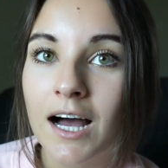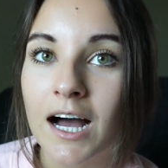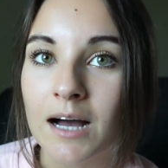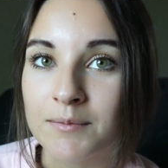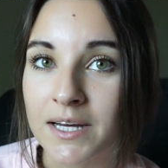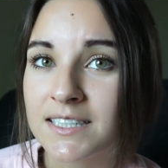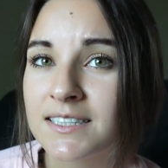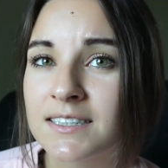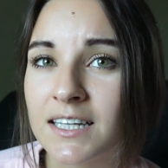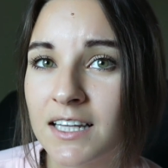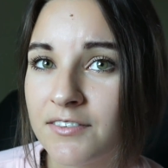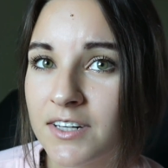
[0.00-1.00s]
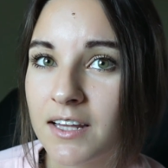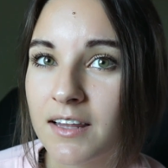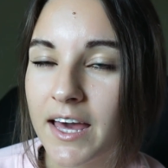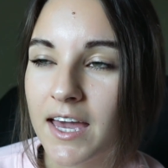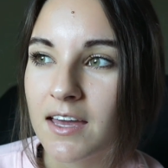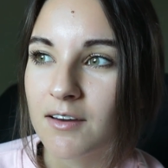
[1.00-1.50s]
And since I live in
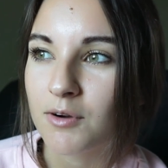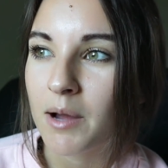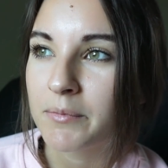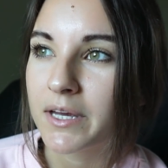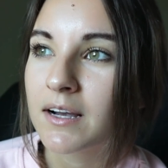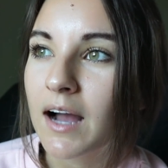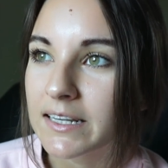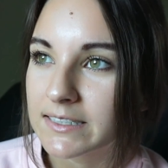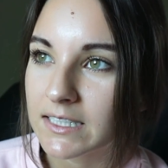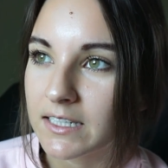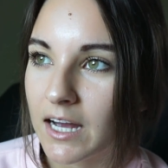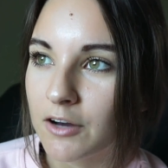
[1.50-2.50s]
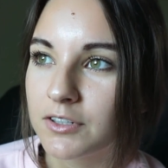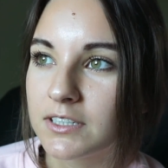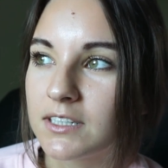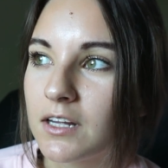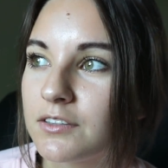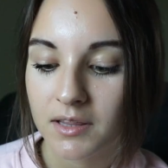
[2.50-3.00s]
LA, I'm like constantly out in the
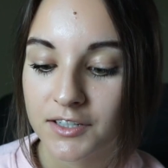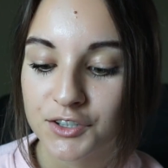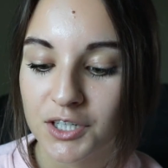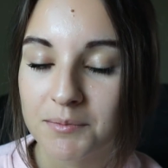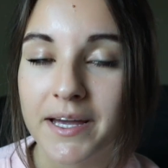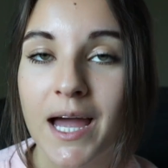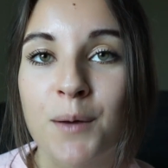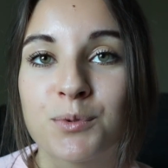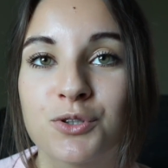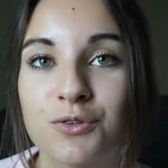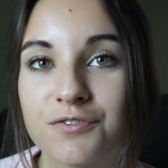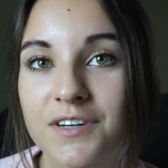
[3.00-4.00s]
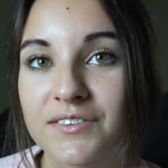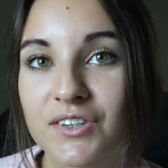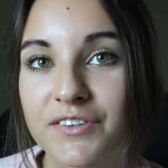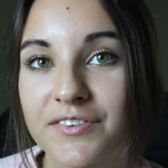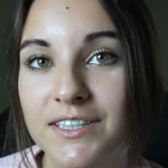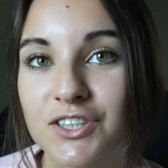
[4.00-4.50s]
sun. Literally my absolute
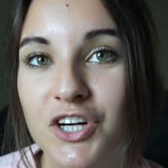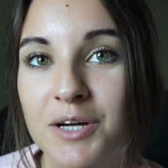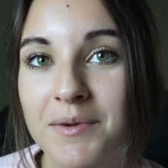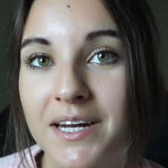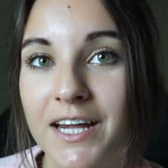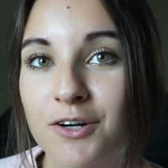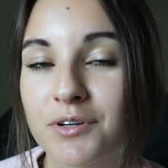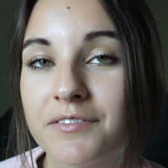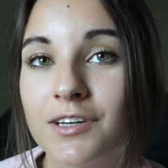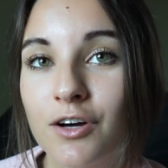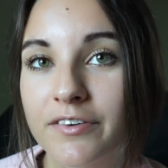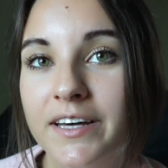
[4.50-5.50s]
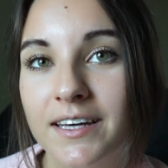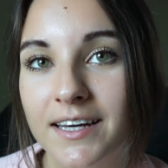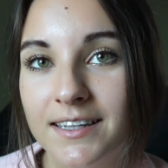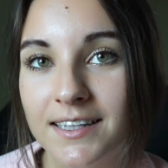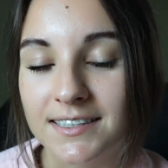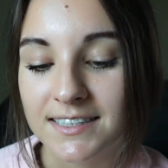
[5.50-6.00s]
favorite face cream, and I don't even know if I can
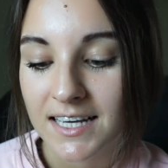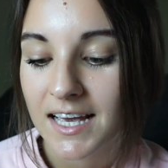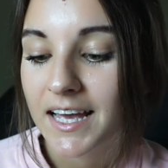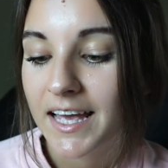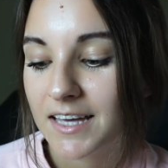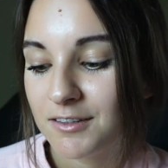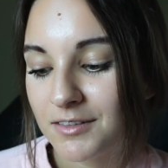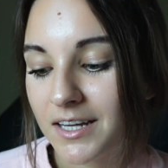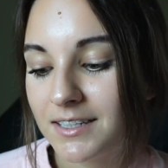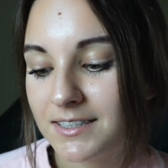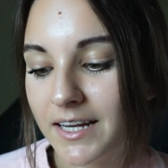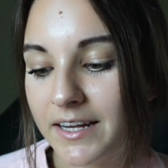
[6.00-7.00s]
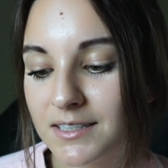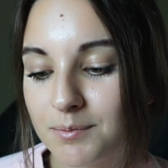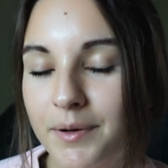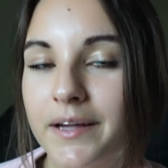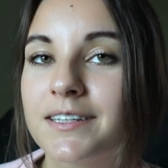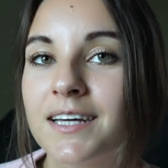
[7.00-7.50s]
get this in the United States.
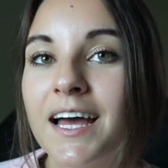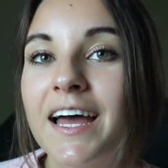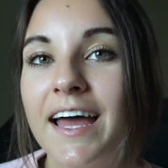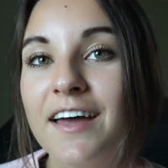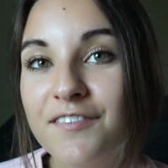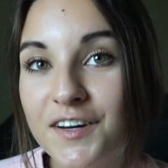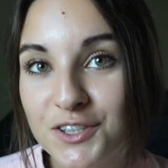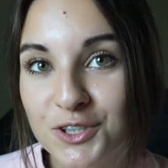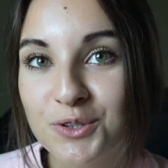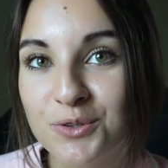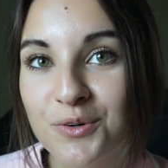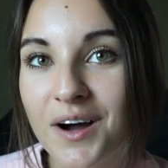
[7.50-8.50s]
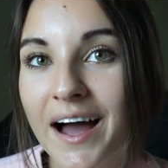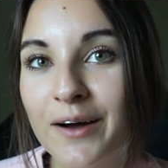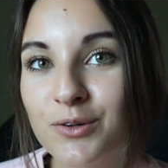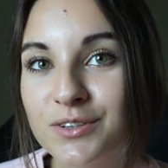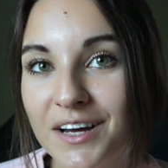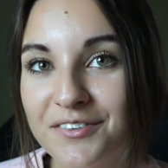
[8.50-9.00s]
But if I do,
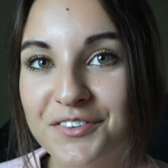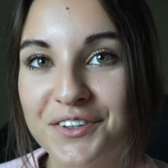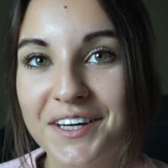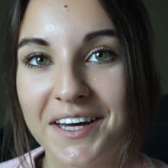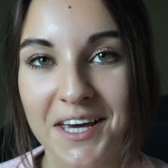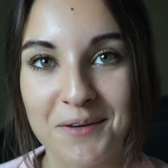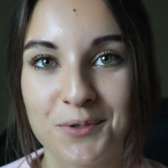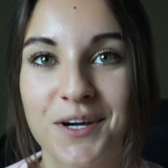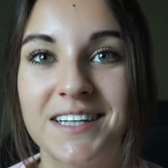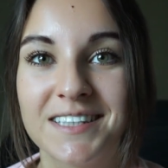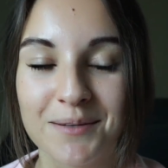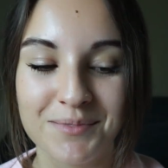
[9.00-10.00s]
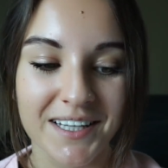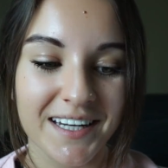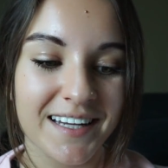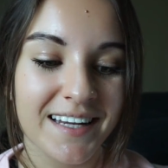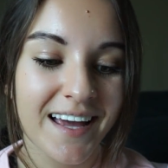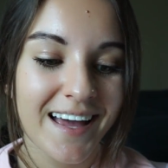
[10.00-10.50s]
I will definitely keep you guys
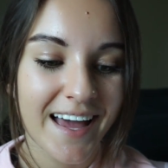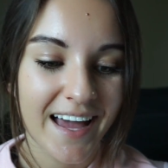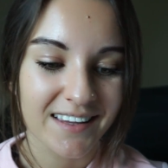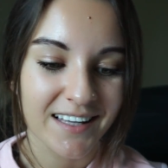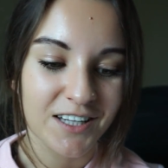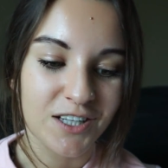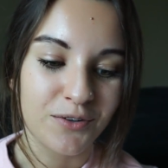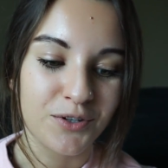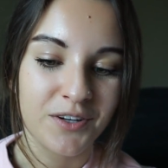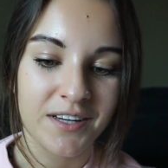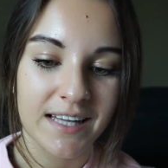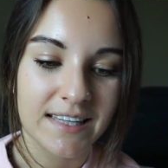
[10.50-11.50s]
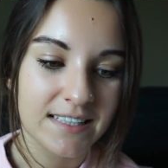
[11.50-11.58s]
updated and let you know where you can get